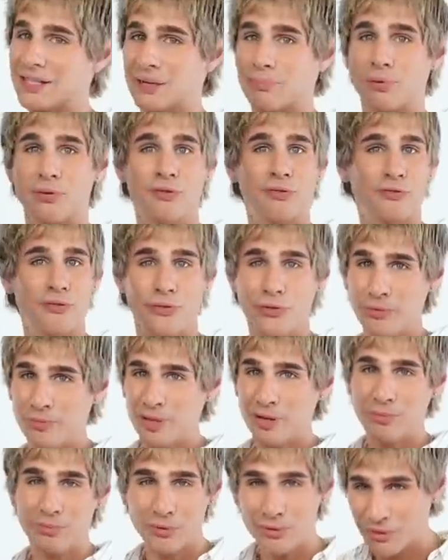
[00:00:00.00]
is a
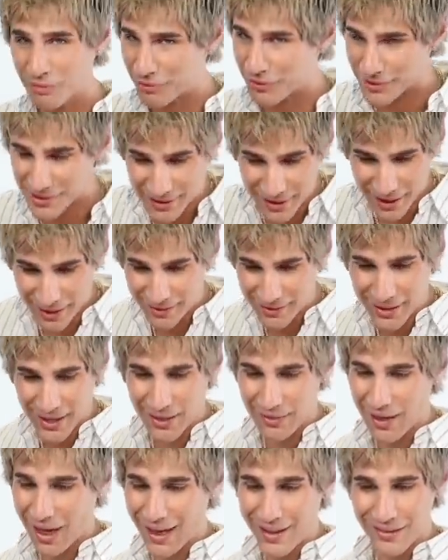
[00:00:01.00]
perfumey, beautiful scent,
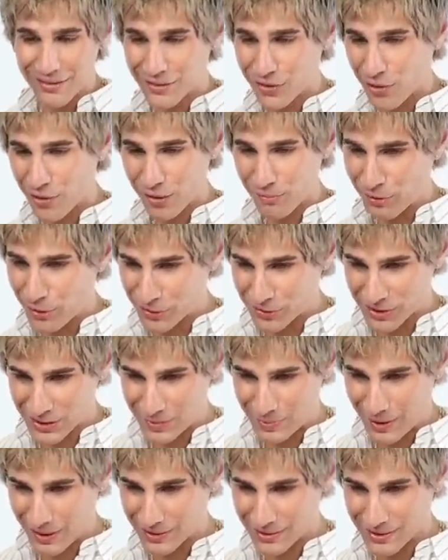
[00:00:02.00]
and that is going most
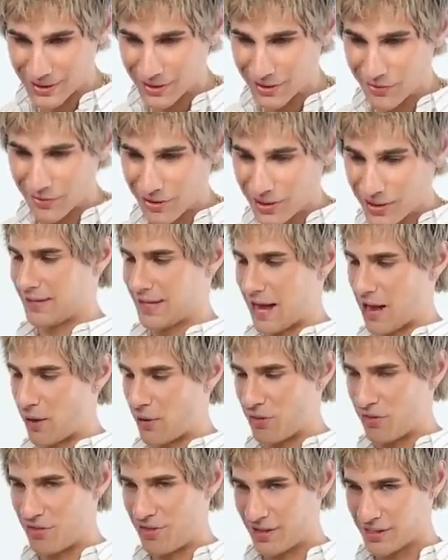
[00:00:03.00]
expensive.
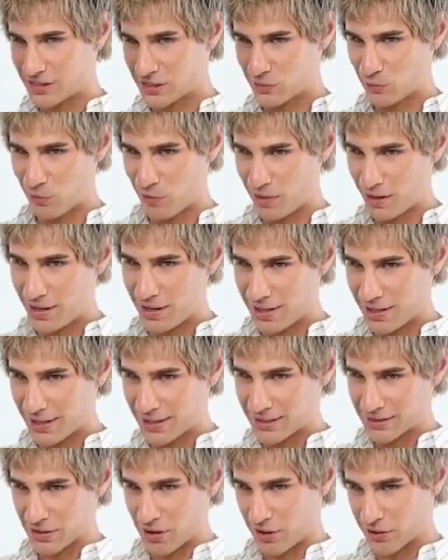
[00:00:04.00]
Now this one,
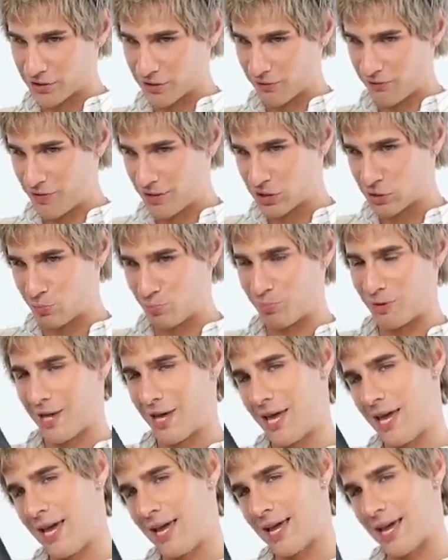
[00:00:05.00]
this also feels
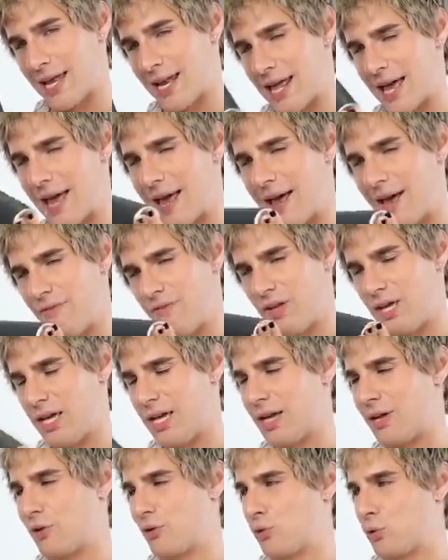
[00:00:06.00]
big and
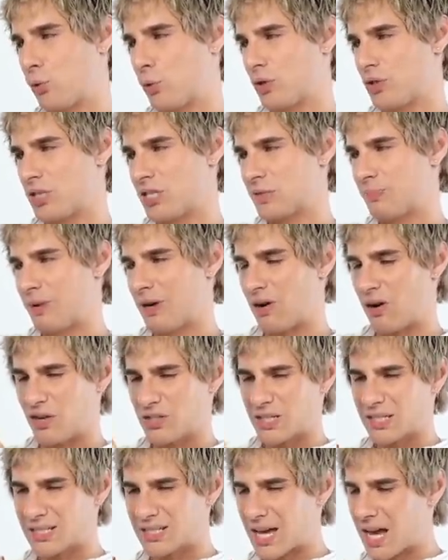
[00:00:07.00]
heavy and gorgeous, but it
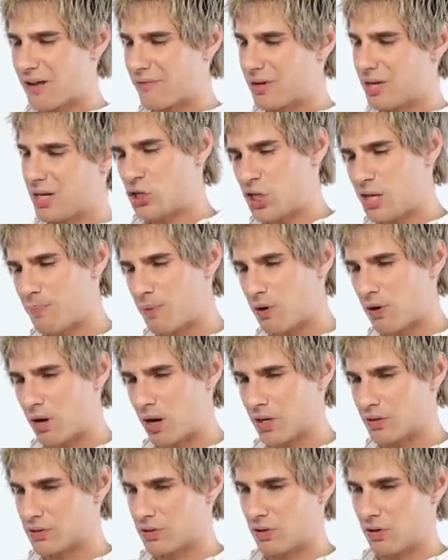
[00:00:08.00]
also has a kind of a cheaper
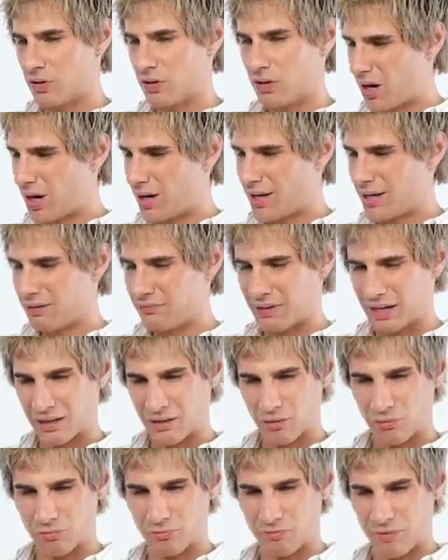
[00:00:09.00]
nozzle on it, like
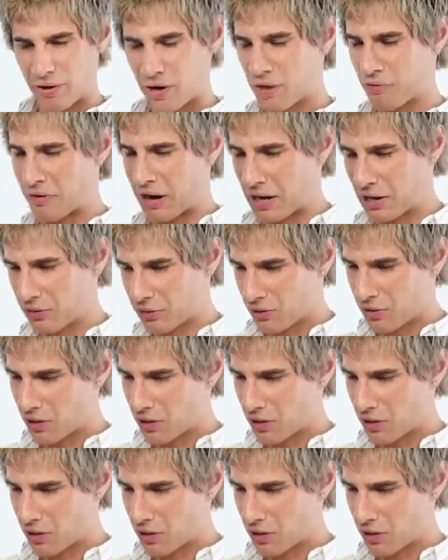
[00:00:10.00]
a very regular